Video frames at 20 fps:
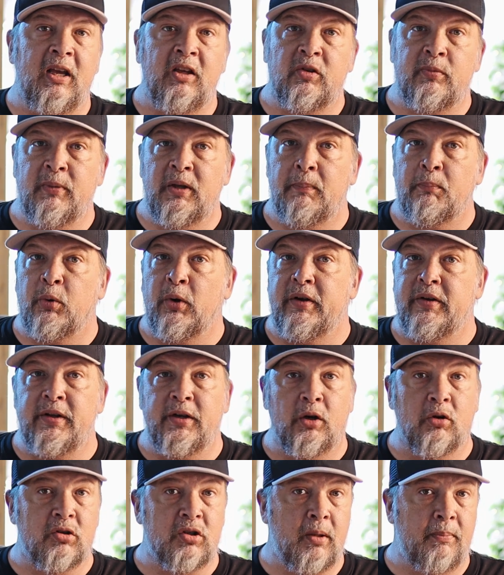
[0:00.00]
basement
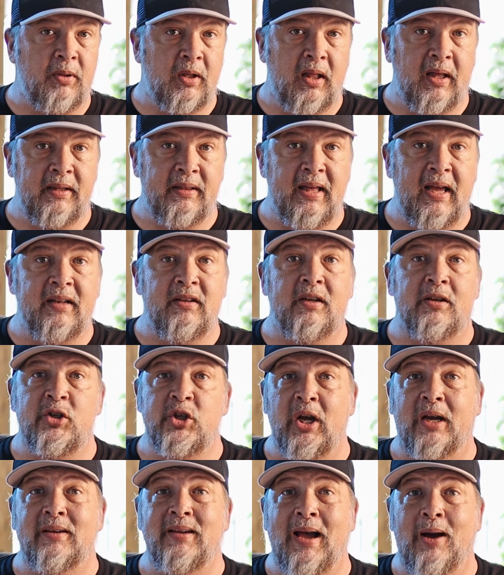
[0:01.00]
printing or something like that to
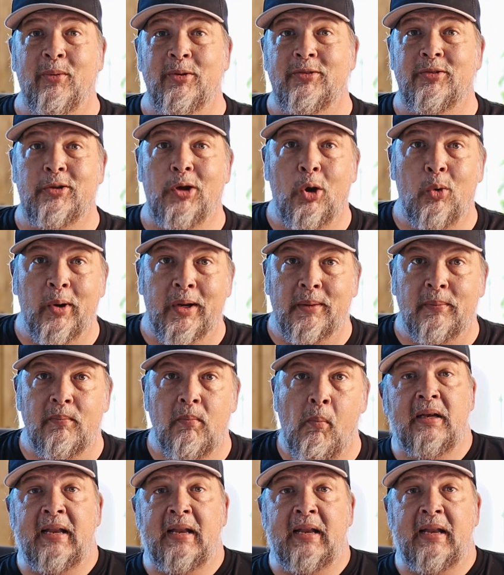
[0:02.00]
check how it's going.